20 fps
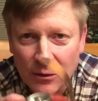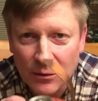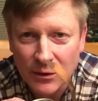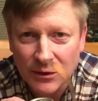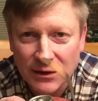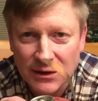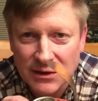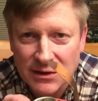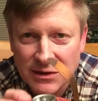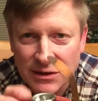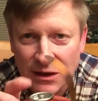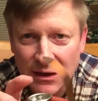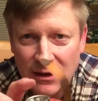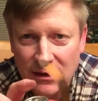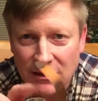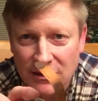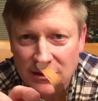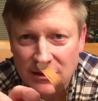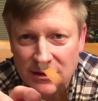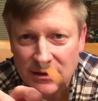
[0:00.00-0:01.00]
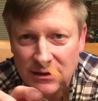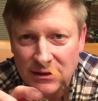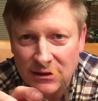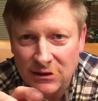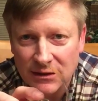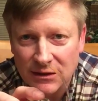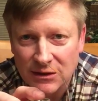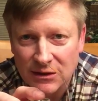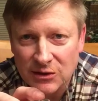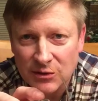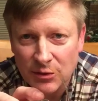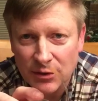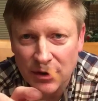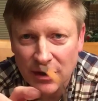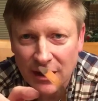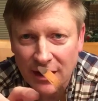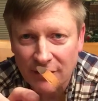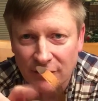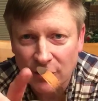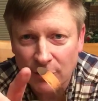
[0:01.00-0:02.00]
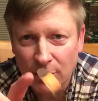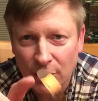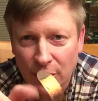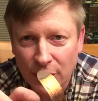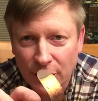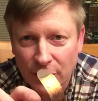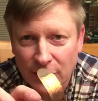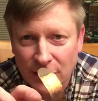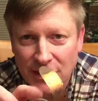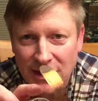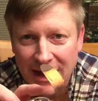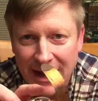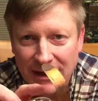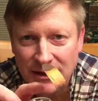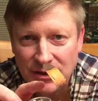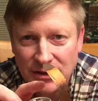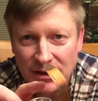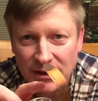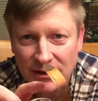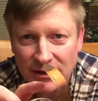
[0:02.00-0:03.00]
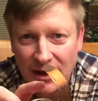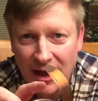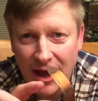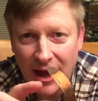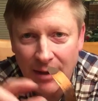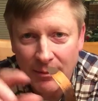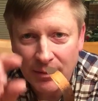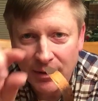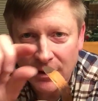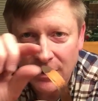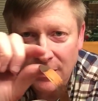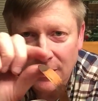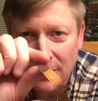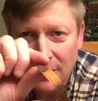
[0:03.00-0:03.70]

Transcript: What this does is when you have your burner attached to the top,